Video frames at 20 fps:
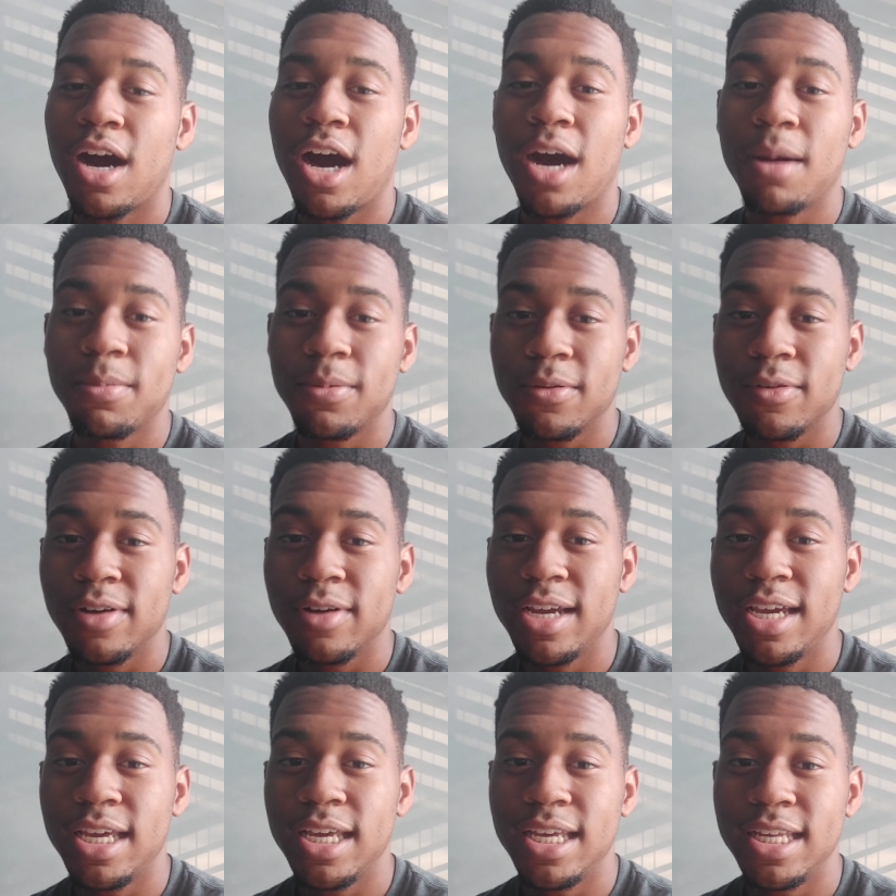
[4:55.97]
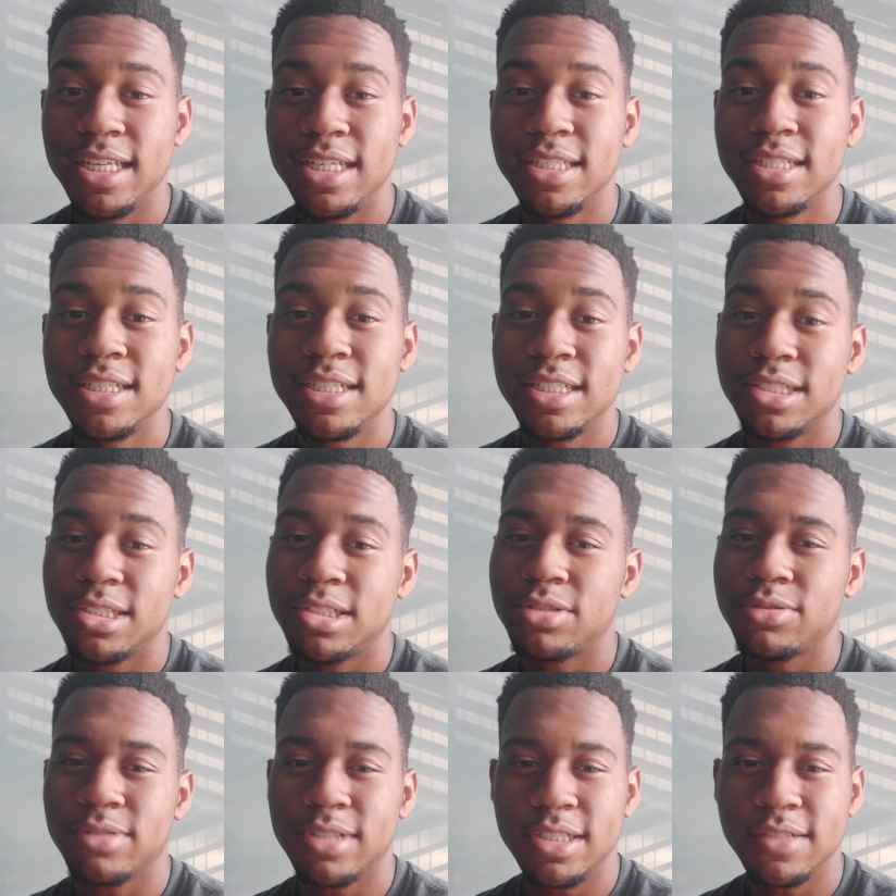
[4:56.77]
operate in
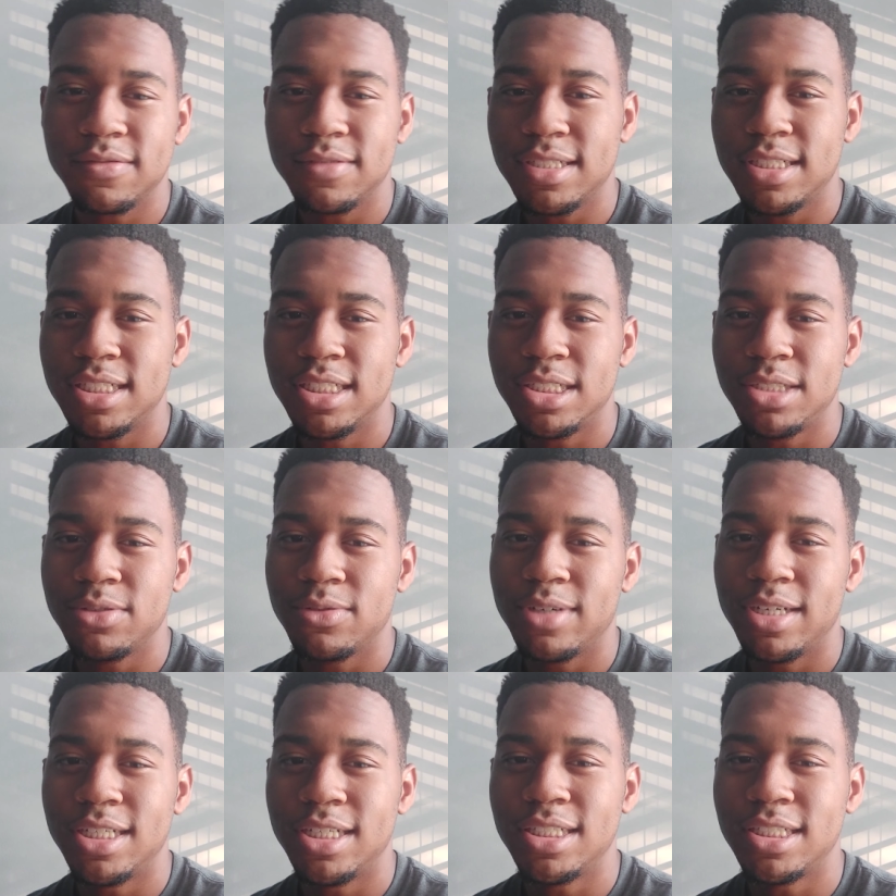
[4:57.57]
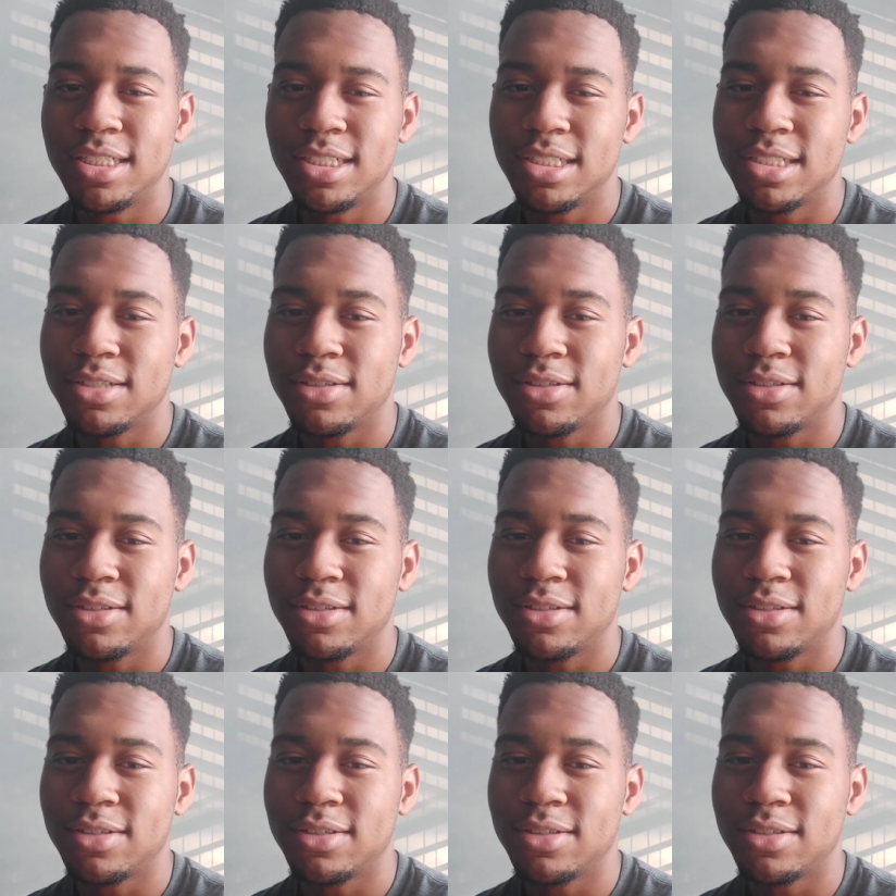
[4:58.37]
stressful situations.